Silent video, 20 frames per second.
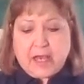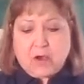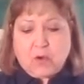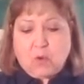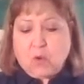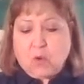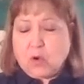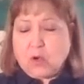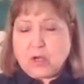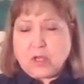
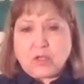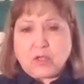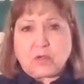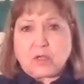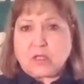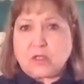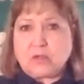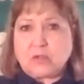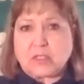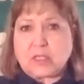Or you
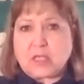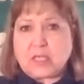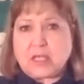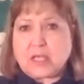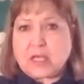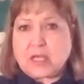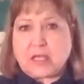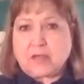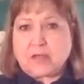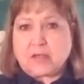could use any
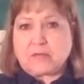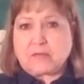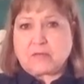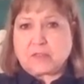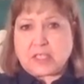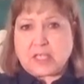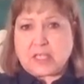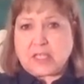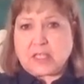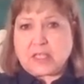kind of
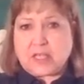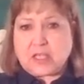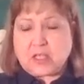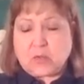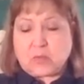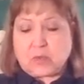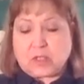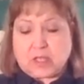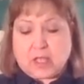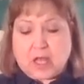seed that
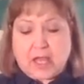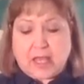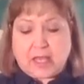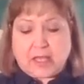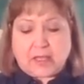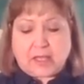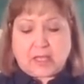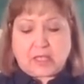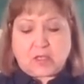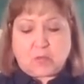you would
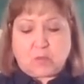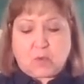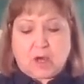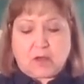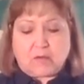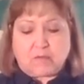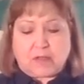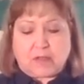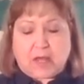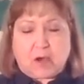like that you
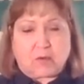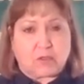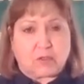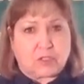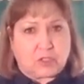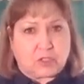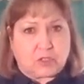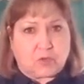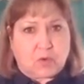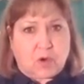want
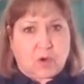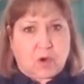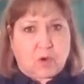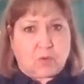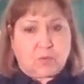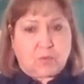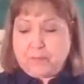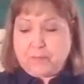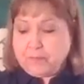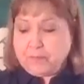flowers to
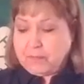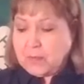grow.